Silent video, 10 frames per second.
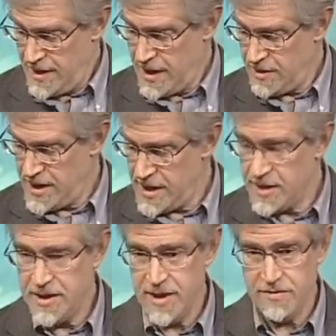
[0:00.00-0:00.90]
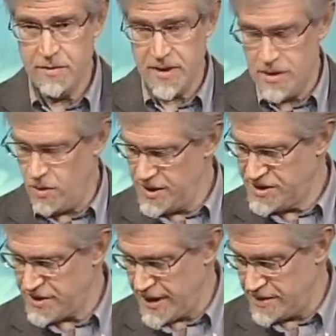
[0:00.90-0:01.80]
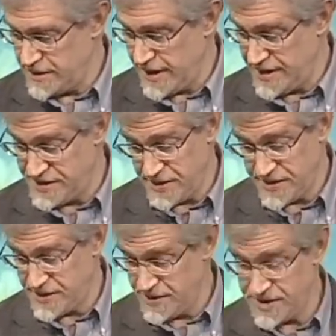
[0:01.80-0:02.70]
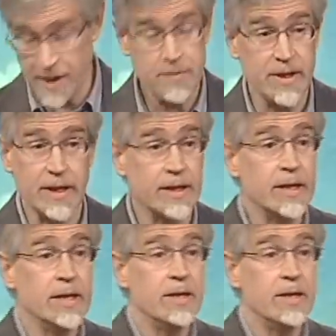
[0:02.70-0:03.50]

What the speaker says: Now, he had given me horse tranquilizers or something,